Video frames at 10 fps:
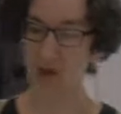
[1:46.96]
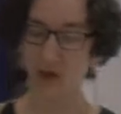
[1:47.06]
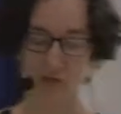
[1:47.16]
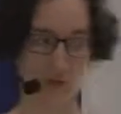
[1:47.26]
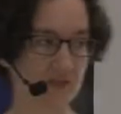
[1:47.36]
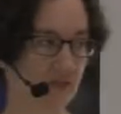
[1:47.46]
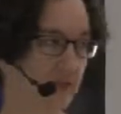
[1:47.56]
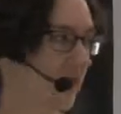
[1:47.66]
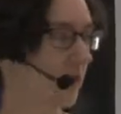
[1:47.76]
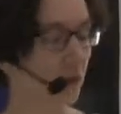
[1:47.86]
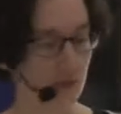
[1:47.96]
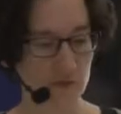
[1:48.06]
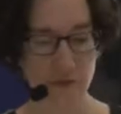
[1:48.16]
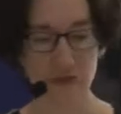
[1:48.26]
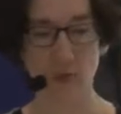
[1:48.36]
So as I said, that works
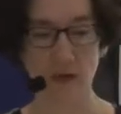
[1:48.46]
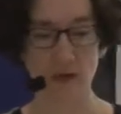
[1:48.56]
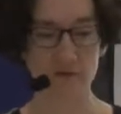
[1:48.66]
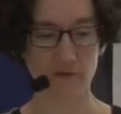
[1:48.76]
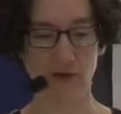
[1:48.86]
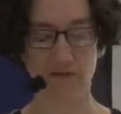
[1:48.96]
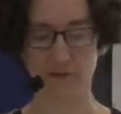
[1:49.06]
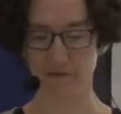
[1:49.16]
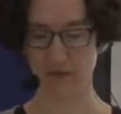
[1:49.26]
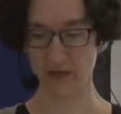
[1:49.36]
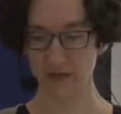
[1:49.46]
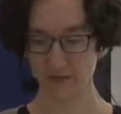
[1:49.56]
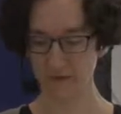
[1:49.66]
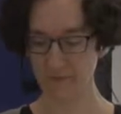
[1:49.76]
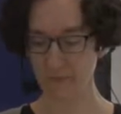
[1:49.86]
really well for lots of
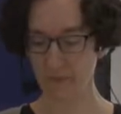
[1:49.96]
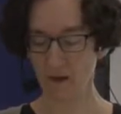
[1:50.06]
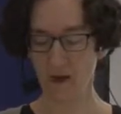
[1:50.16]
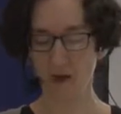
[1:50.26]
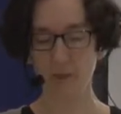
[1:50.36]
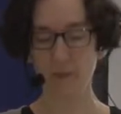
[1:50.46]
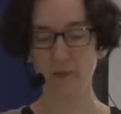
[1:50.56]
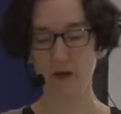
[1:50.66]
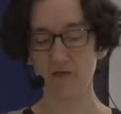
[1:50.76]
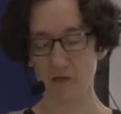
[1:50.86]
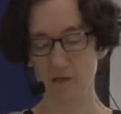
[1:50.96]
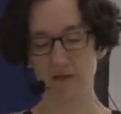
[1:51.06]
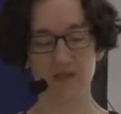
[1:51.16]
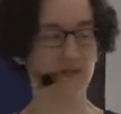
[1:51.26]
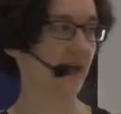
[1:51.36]
things. But of course,
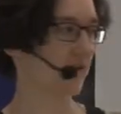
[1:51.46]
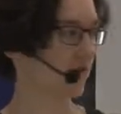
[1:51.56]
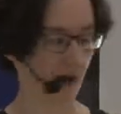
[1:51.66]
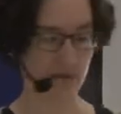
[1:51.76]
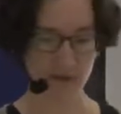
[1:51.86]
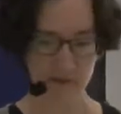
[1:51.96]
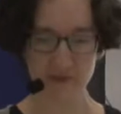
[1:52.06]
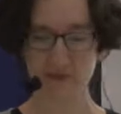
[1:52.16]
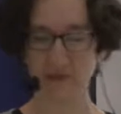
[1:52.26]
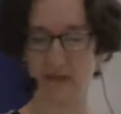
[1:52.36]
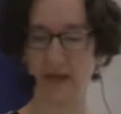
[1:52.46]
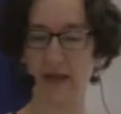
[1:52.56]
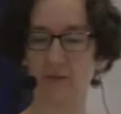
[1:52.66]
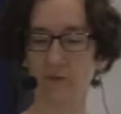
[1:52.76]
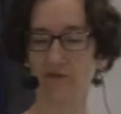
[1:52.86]
it does have problems.
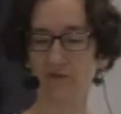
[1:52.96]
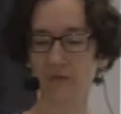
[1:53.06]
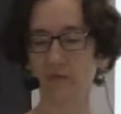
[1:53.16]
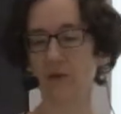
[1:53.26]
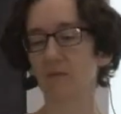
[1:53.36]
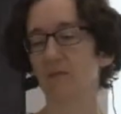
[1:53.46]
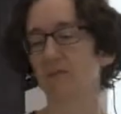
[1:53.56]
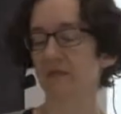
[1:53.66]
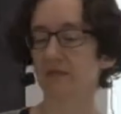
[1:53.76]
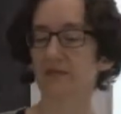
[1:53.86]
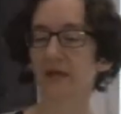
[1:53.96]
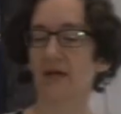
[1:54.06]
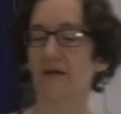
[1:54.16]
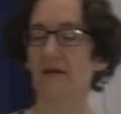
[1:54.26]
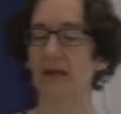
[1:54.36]
And one of the big problems is
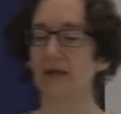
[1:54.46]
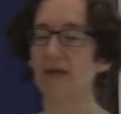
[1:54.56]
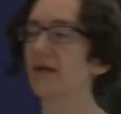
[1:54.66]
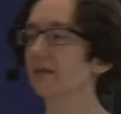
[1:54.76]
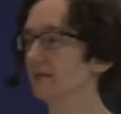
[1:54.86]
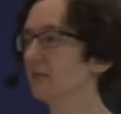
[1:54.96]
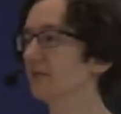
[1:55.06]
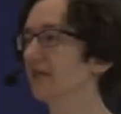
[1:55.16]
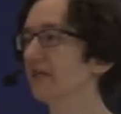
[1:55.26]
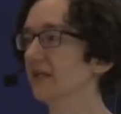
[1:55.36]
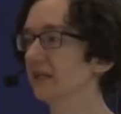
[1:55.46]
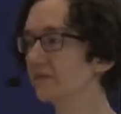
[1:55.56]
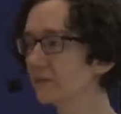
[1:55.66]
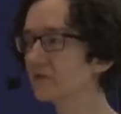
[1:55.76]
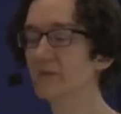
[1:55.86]
that getting that labeled data in the
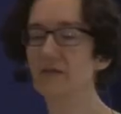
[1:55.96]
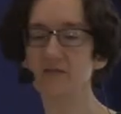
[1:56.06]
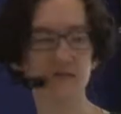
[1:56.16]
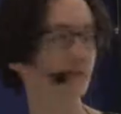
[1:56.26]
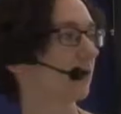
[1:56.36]
first place is not